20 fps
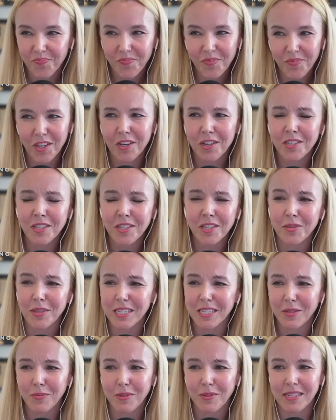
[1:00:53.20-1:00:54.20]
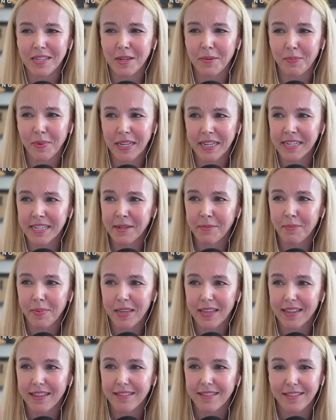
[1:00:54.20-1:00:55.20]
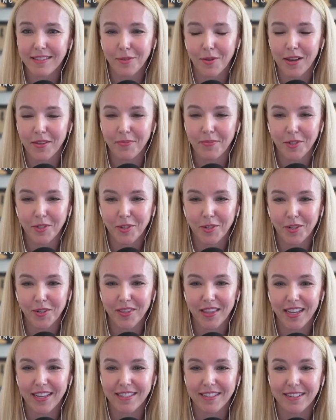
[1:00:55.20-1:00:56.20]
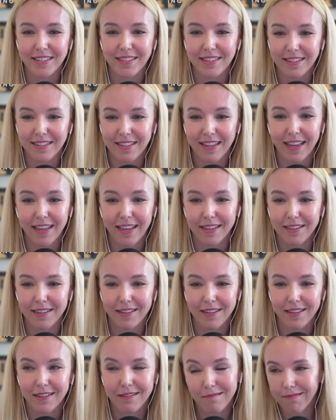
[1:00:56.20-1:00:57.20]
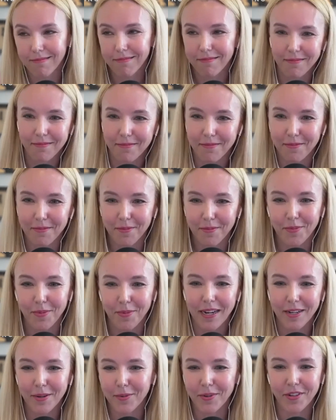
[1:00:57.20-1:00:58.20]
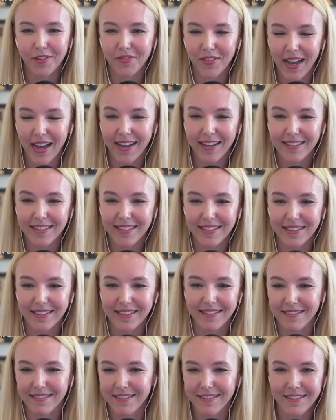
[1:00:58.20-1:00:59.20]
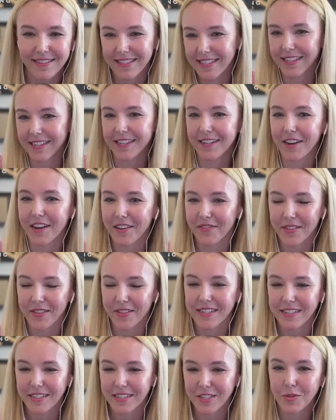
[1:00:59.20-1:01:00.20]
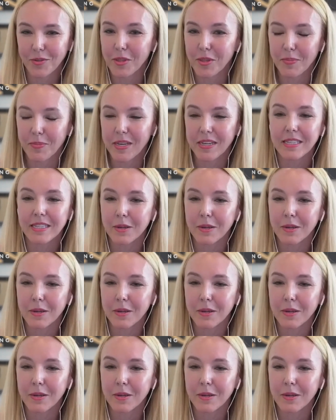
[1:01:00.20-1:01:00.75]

Also, this was an opinion piece, so I'm sure they just like read it real fast and sent it off into the abyss. It